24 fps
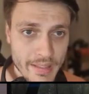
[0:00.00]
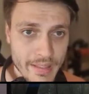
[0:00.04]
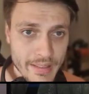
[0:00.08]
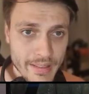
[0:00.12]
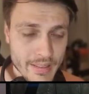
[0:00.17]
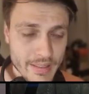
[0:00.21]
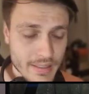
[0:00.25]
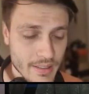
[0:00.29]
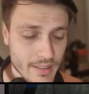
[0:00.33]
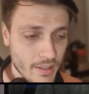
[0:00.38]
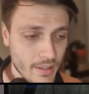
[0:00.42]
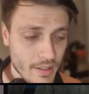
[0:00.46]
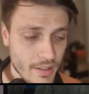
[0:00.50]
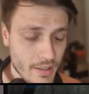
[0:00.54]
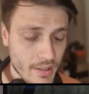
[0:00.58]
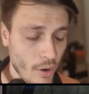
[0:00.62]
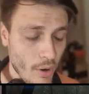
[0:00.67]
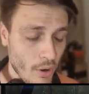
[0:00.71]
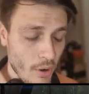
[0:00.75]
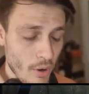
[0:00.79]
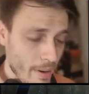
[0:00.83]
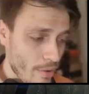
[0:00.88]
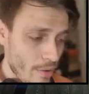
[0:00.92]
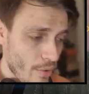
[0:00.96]
uh, on
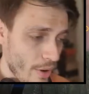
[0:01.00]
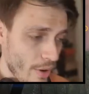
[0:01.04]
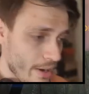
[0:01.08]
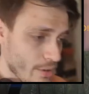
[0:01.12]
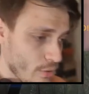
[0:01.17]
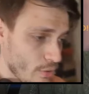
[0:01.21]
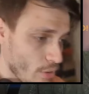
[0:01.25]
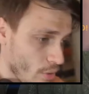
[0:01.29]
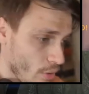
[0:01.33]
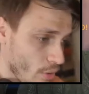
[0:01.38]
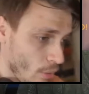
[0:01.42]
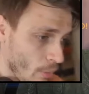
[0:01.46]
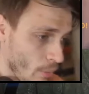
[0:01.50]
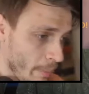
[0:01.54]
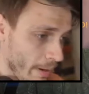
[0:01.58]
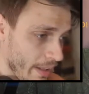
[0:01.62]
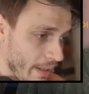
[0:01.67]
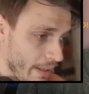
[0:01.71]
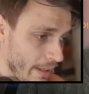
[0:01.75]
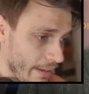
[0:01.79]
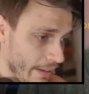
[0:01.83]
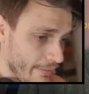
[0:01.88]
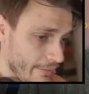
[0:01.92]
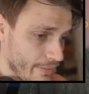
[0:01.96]
my right or, or my
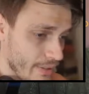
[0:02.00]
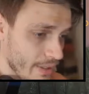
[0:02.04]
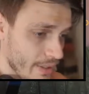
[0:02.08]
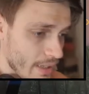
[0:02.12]
left.